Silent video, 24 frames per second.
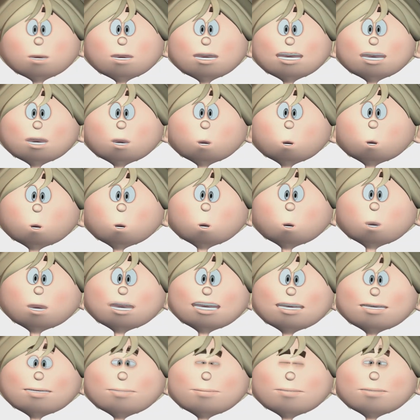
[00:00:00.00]
three and
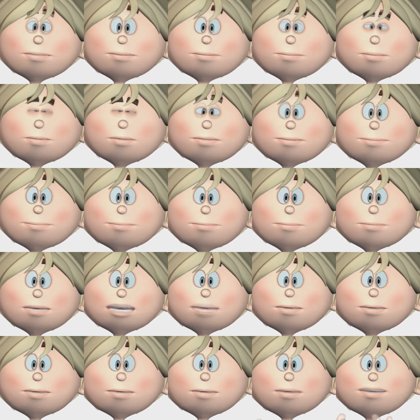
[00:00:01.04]
two,
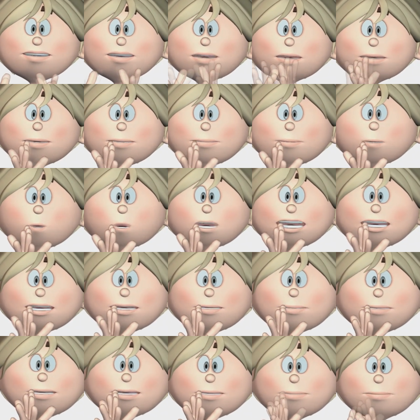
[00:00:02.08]
and that's still
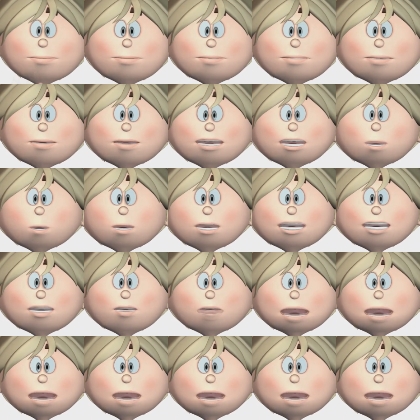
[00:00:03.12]
five. And if I